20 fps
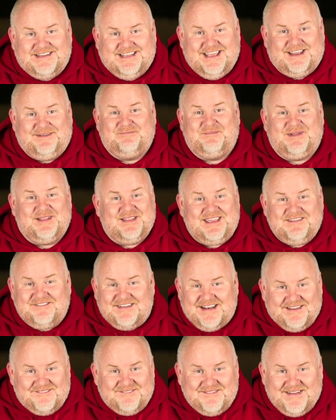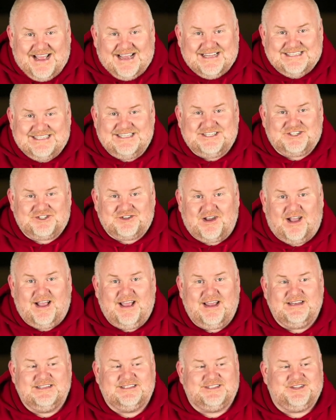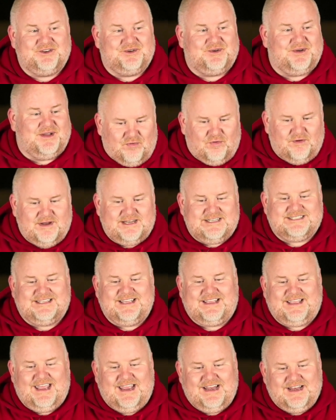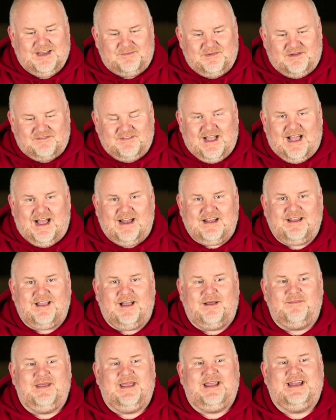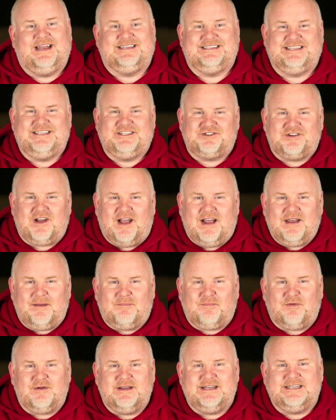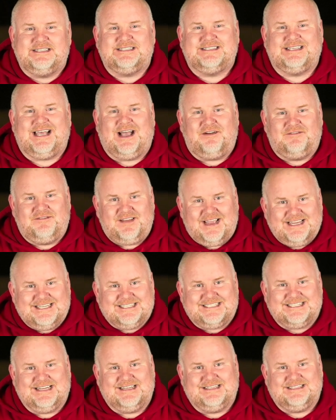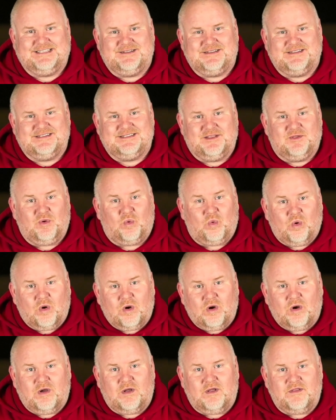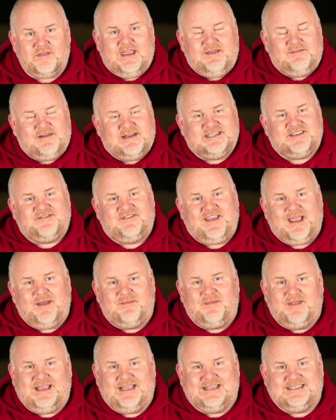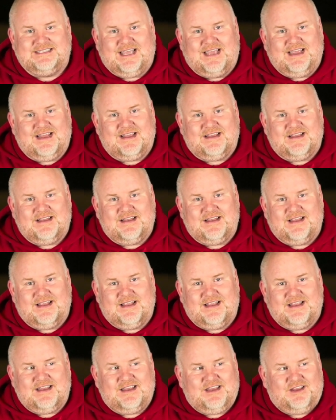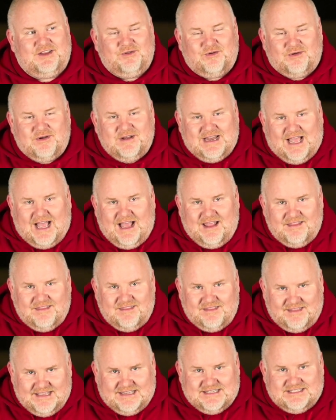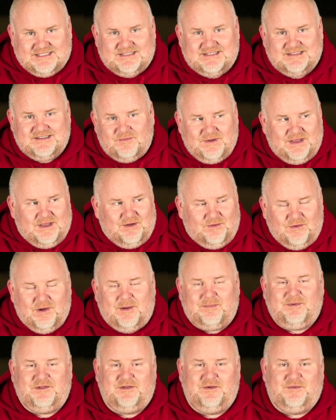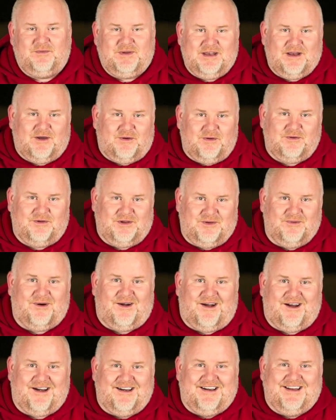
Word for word: didn't believe in him as he's trying to preach the kingdom of God coming and as he's trying to preach salvation to, to the world, even his family is like, you're not this. We grew up with you. We know who you are.